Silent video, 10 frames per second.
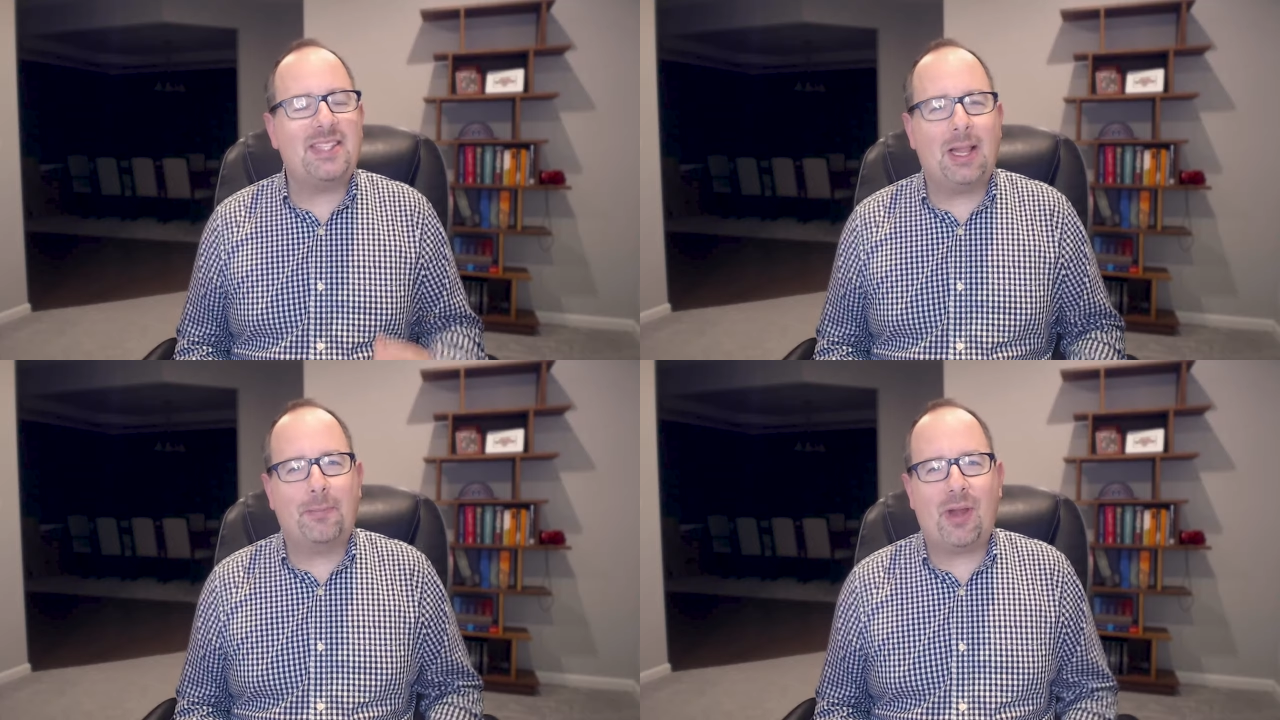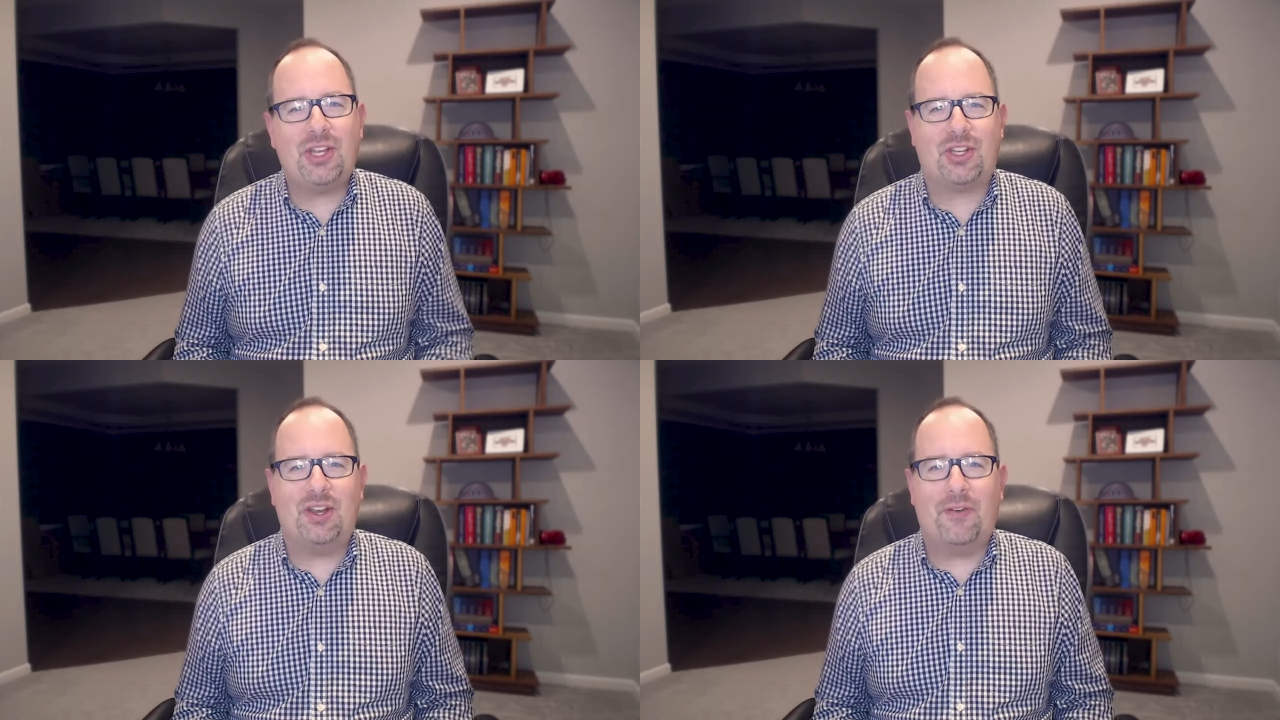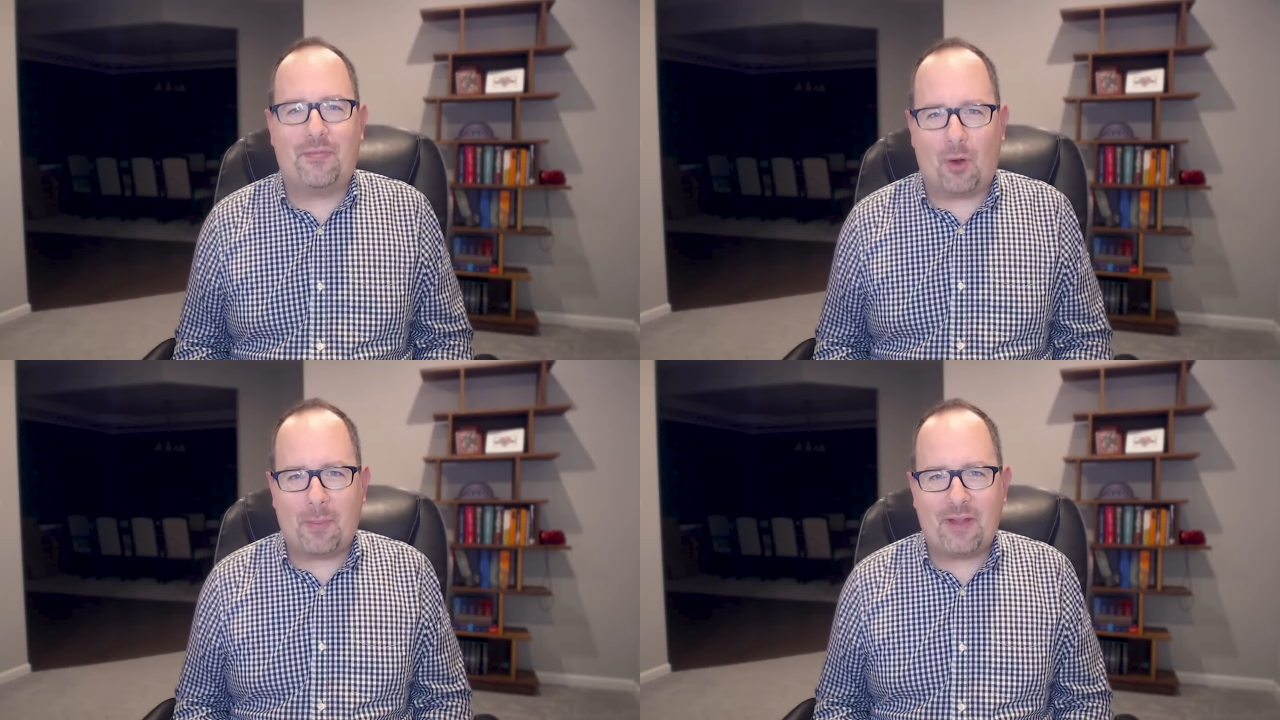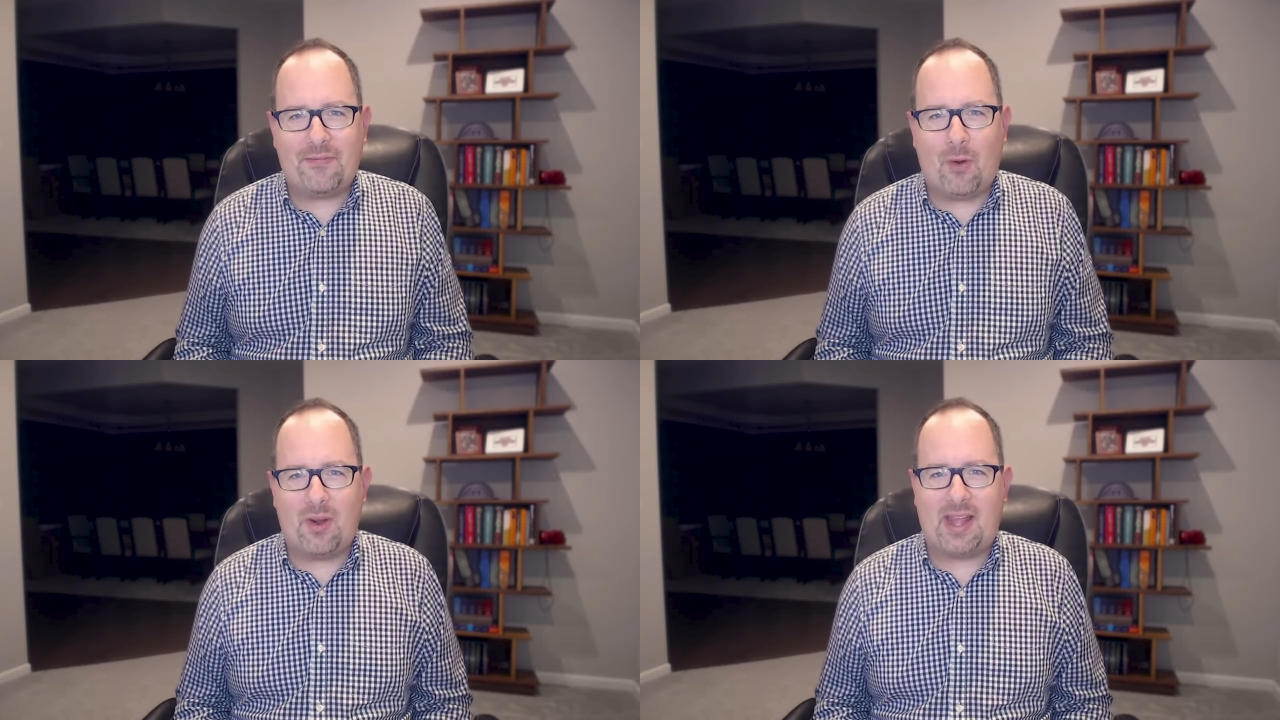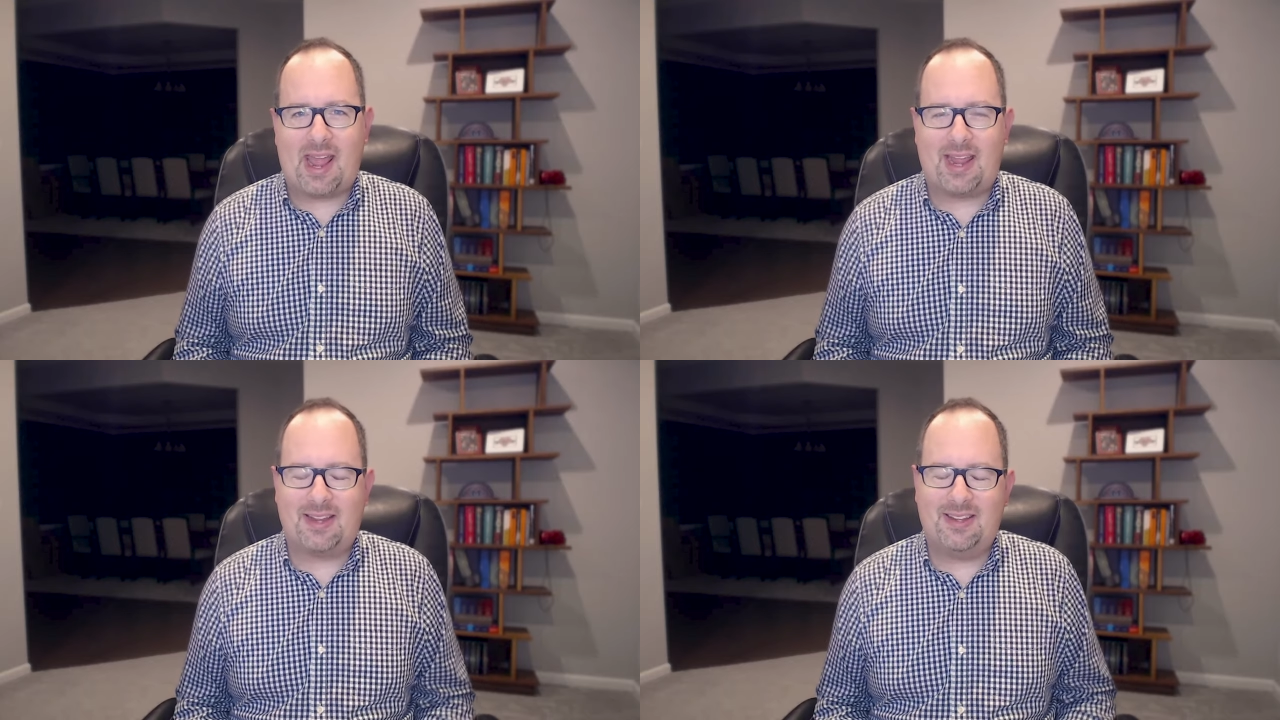celebration of 4x4
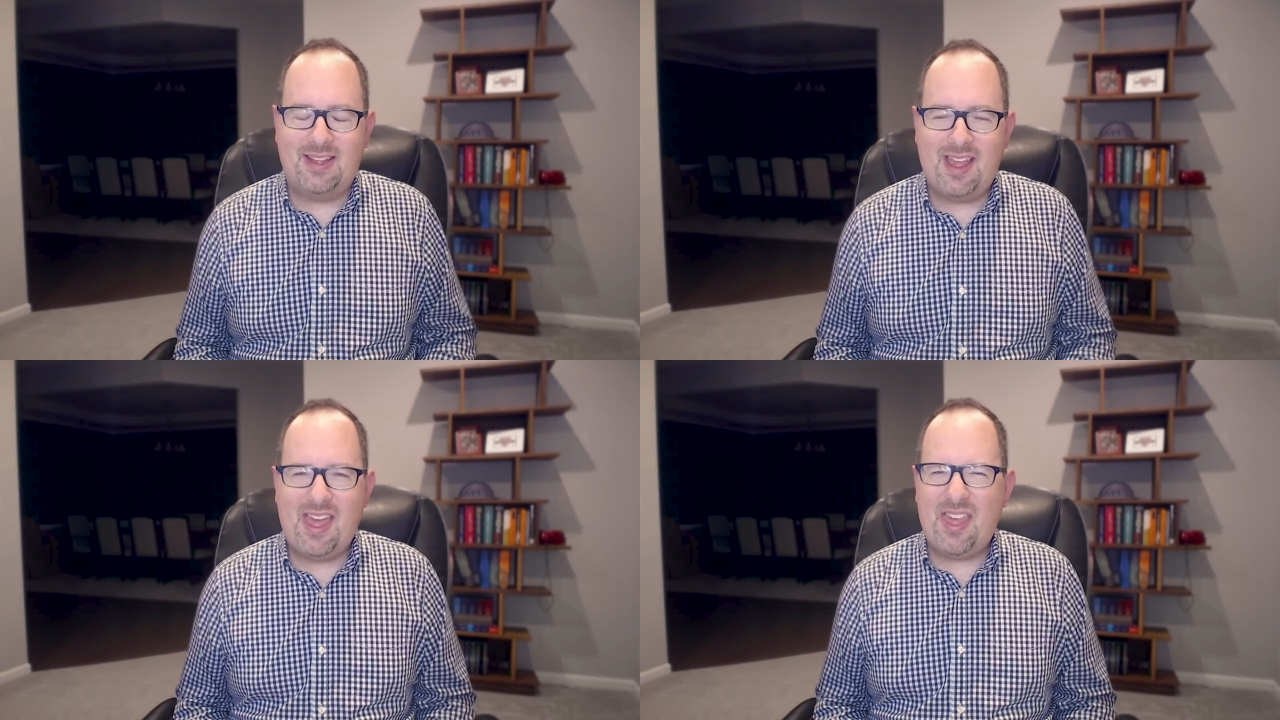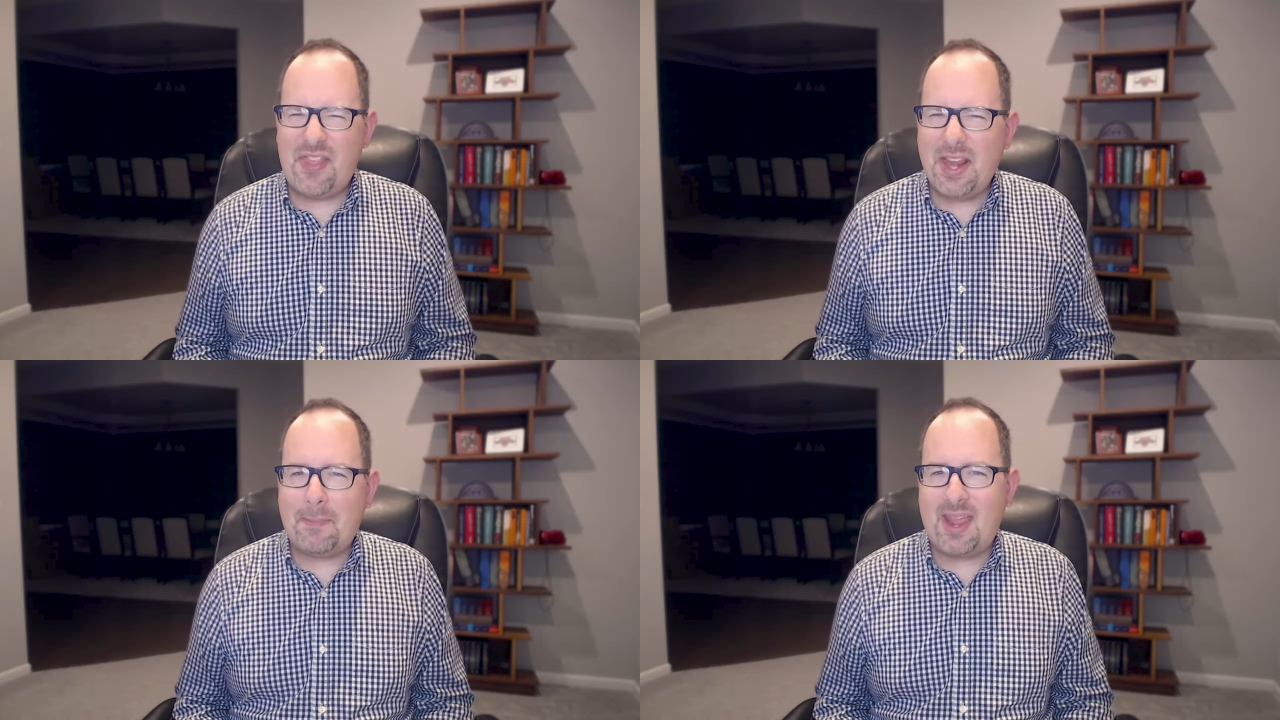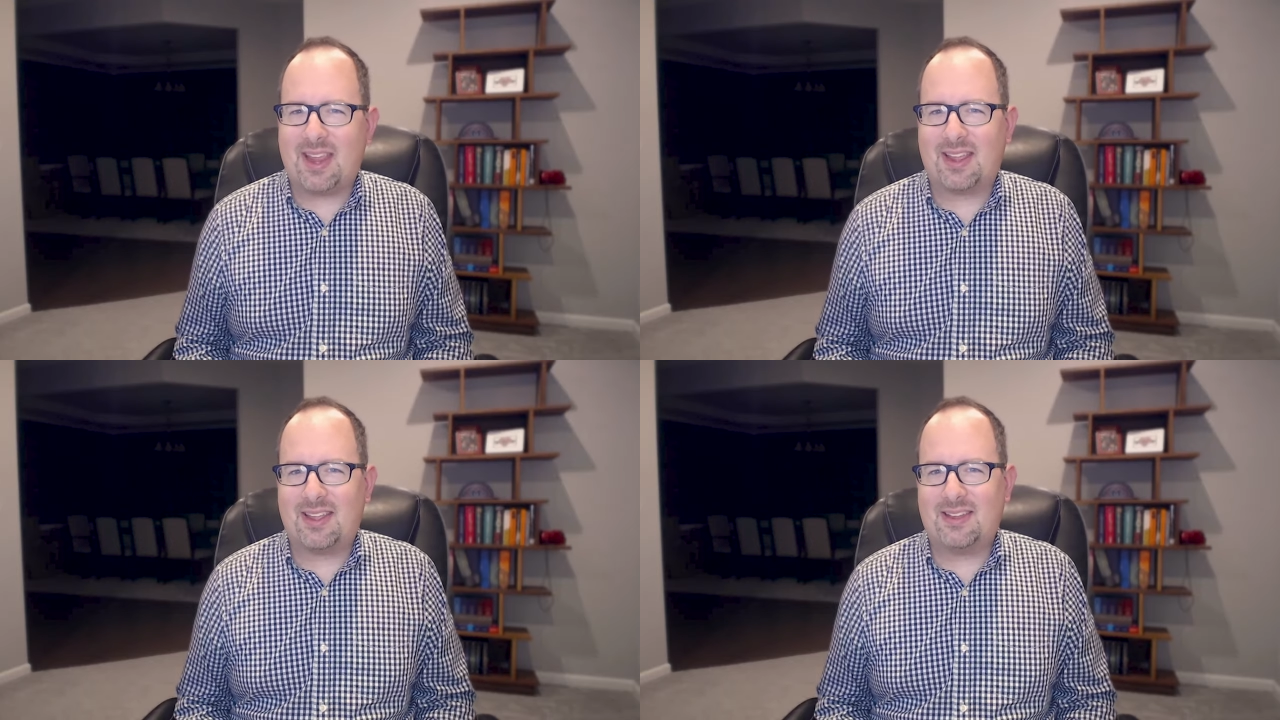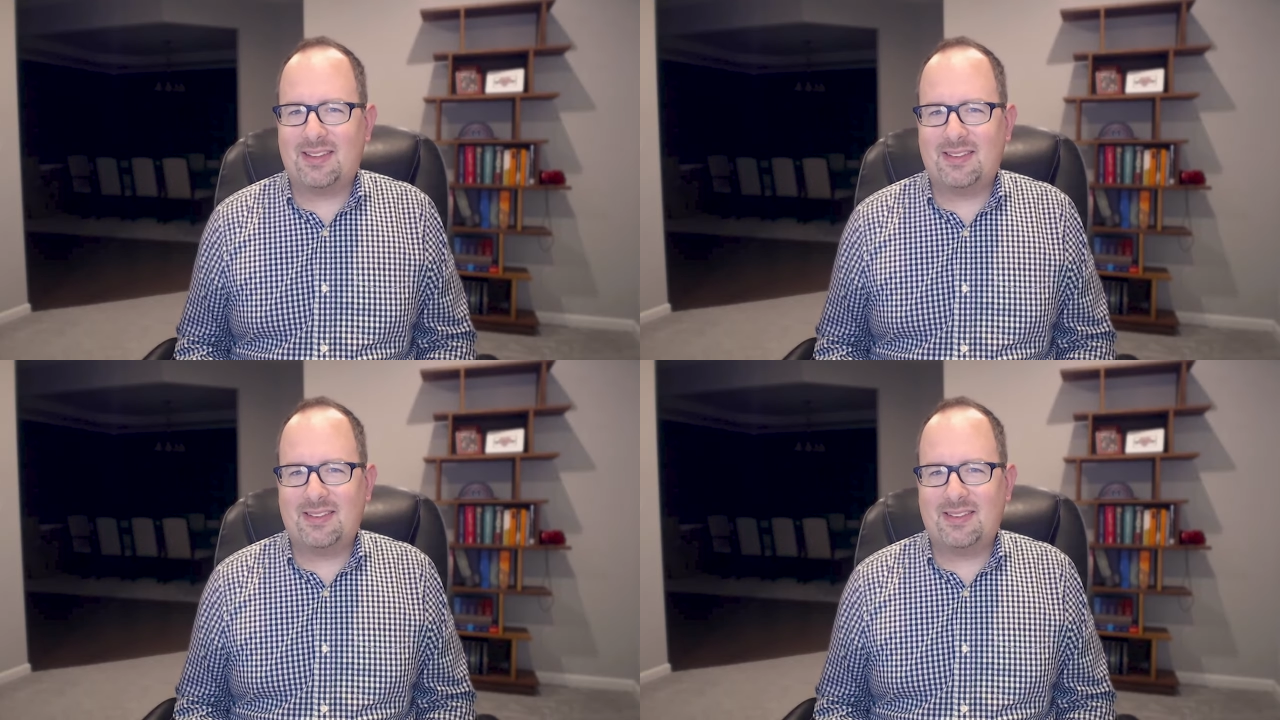Day. Think pink.